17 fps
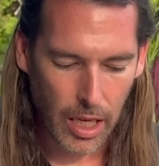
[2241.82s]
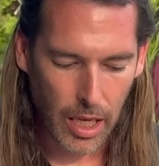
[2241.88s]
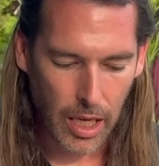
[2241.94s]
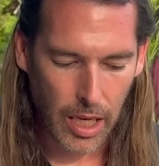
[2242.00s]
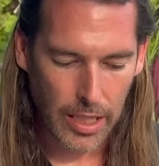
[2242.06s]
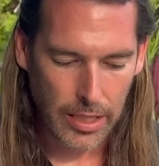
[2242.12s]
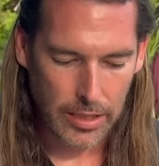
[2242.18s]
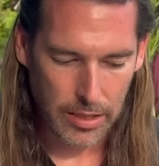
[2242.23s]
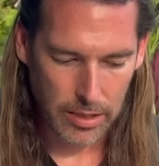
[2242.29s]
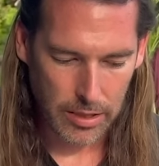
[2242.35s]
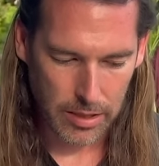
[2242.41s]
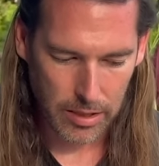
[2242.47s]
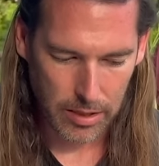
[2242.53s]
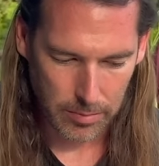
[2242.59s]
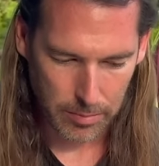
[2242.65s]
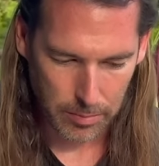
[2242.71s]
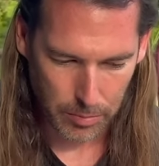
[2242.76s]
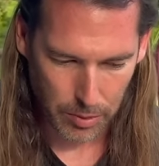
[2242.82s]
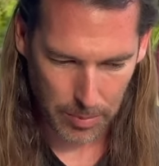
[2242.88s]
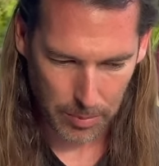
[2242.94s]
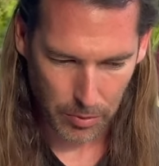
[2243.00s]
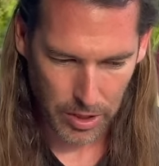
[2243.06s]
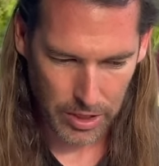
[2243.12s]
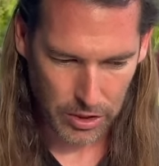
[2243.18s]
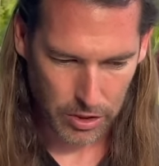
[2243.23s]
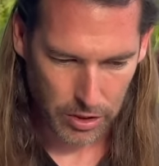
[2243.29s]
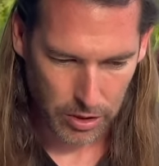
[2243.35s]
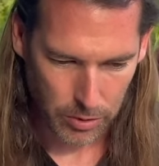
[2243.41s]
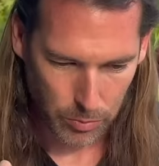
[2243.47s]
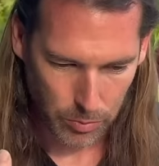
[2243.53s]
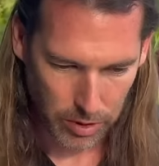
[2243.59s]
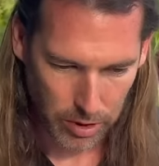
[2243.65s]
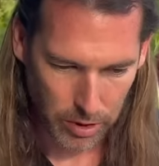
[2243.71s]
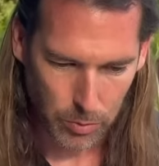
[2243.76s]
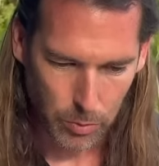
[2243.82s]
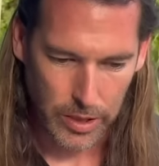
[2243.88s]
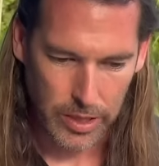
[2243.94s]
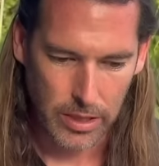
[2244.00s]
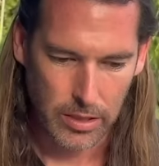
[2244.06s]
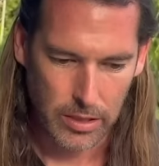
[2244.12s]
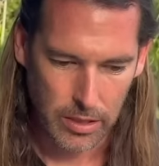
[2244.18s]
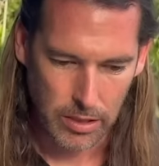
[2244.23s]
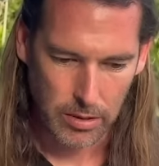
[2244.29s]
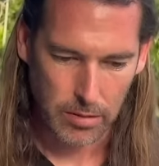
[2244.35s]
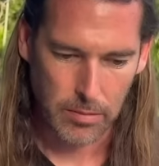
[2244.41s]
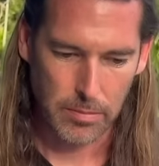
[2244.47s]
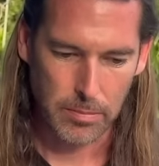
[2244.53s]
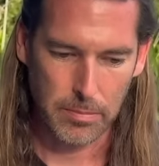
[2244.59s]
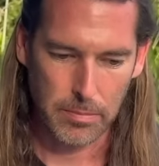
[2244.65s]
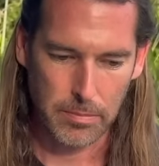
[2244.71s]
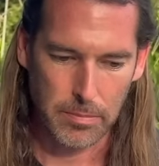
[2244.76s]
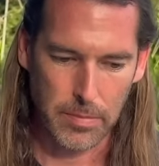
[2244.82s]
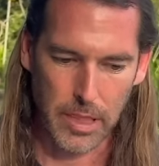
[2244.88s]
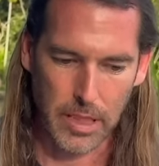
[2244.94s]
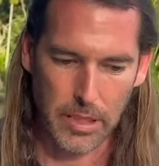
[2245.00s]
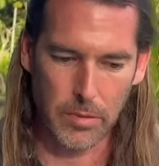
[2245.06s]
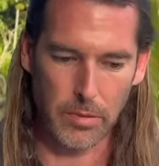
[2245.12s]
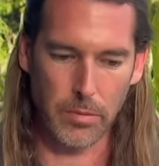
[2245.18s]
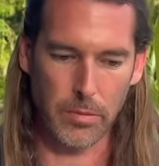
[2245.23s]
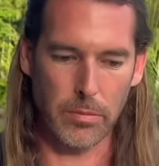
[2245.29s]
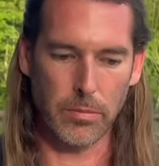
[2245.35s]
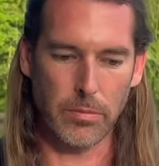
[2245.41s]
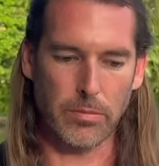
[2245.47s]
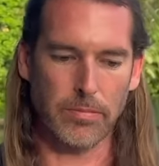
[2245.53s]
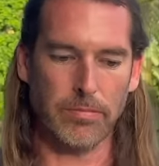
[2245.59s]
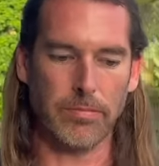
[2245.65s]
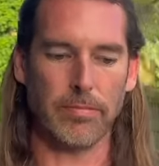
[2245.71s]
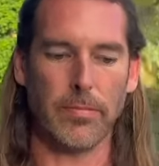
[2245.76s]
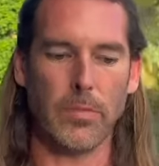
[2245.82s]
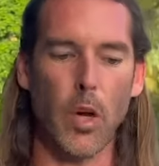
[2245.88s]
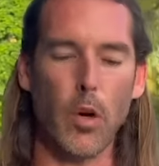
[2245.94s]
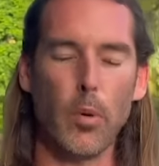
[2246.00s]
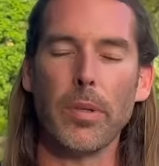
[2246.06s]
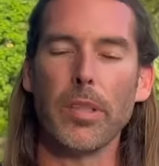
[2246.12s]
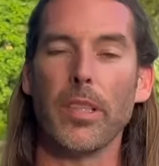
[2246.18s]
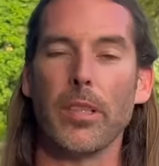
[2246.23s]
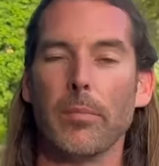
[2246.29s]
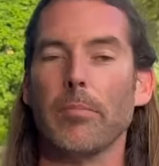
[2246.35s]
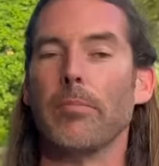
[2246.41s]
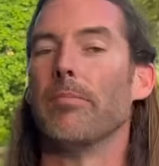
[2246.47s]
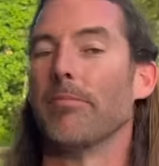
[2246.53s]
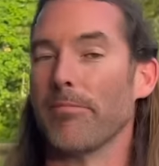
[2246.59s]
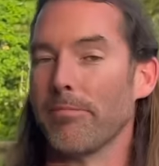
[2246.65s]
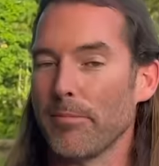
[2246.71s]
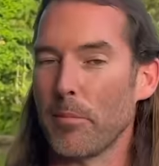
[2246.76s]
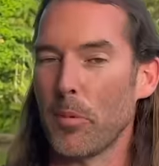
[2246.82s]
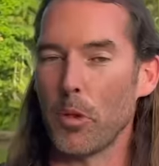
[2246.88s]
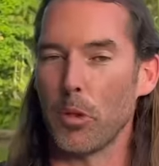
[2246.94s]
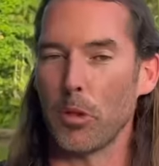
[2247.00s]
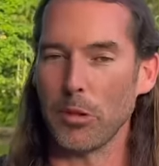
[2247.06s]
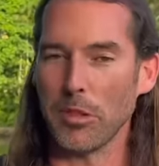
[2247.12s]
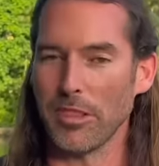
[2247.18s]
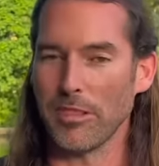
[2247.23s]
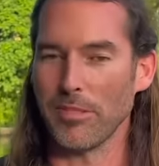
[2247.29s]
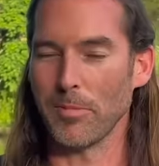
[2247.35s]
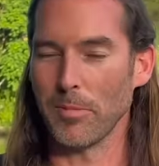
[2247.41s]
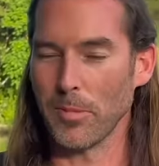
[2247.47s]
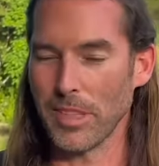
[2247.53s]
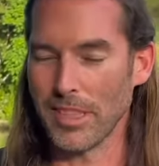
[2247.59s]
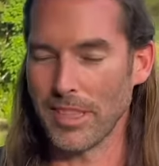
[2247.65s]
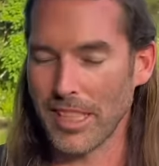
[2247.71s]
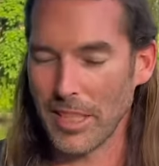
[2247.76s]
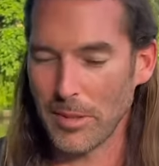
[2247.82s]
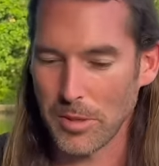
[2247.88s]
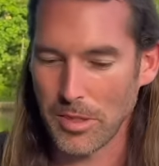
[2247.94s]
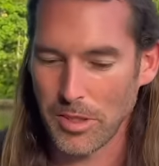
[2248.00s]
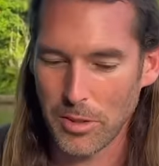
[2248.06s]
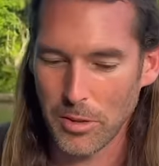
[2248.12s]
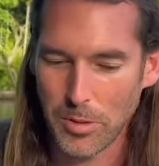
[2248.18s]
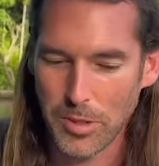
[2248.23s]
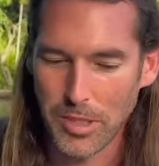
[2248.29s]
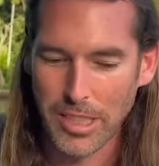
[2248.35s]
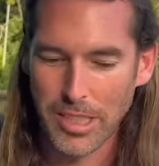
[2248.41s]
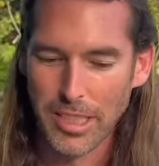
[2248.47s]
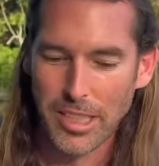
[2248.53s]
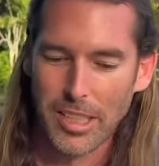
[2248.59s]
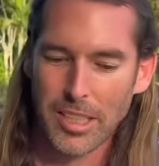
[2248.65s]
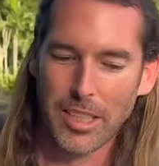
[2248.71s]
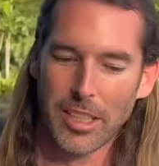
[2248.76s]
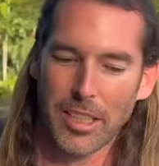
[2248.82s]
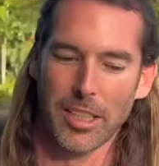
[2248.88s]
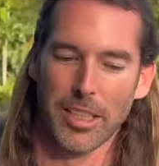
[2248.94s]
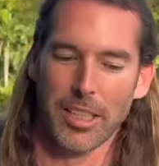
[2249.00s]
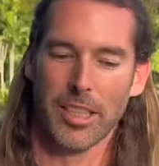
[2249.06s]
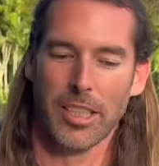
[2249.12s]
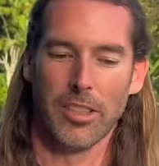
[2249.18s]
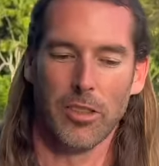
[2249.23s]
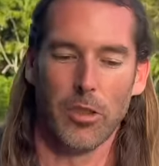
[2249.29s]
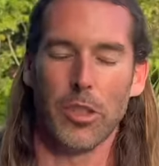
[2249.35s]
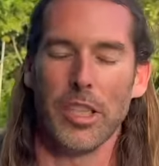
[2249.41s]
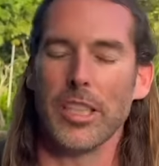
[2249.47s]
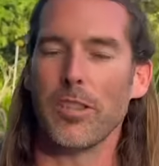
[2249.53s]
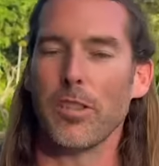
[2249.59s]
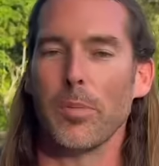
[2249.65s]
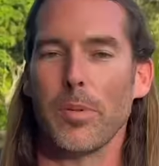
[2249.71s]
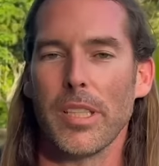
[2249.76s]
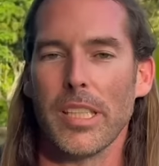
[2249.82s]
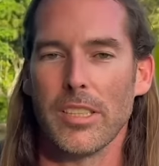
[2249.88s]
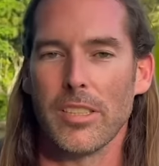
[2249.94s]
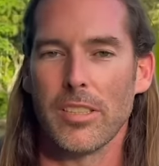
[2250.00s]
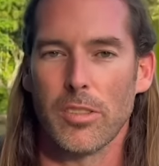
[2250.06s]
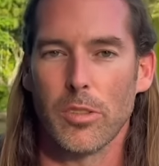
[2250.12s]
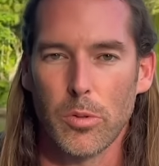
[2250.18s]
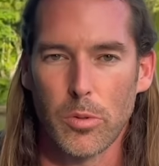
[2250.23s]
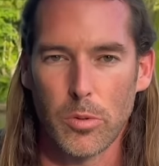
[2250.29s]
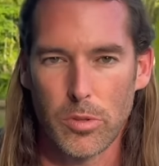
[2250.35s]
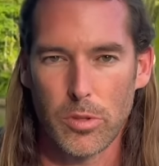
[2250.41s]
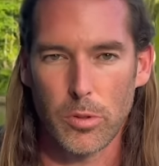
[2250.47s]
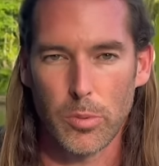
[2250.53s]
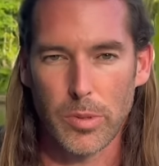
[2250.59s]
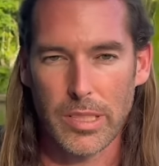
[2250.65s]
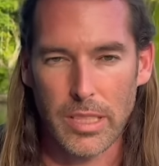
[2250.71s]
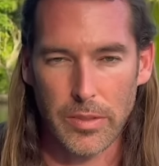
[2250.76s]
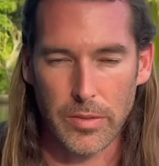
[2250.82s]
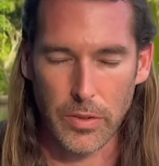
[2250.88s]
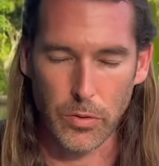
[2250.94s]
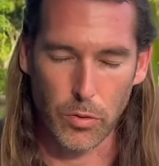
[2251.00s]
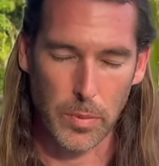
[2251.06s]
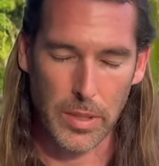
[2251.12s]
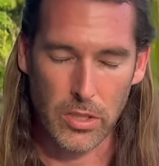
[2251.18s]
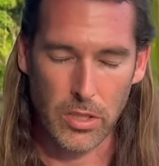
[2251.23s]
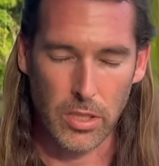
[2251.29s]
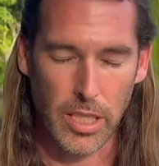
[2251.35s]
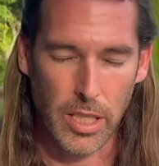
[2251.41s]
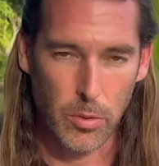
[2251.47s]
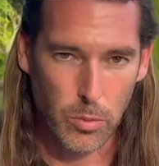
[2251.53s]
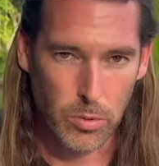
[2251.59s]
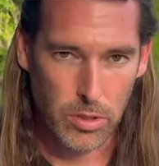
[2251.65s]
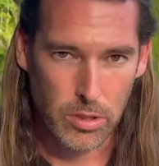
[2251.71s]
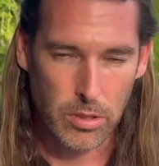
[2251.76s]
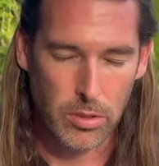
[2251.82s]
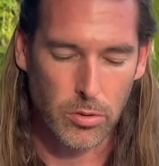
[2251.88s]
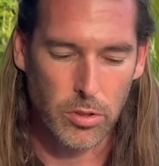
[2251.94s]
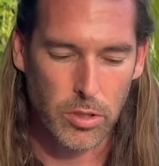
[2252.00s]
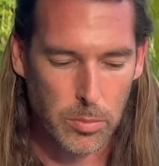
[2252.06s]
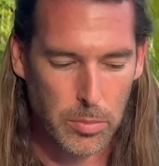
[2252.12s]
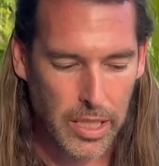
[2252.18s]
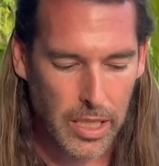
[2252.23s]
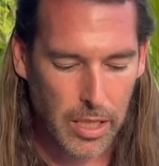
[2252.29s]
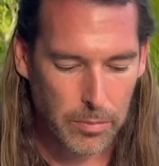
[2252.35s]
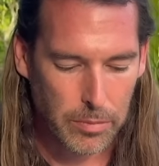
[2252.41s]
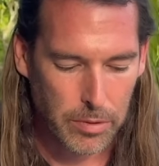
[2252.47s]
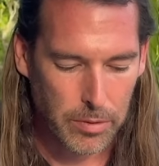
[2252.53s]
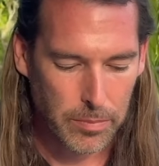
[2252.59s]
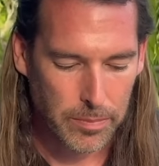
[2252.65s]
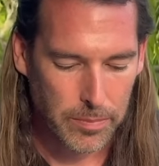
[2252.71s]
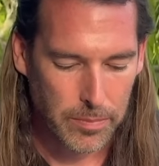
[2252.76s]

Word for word: I did some preparation and really went and and opened up portals and was able to to get to a place to to receive the information that was going to be helpful.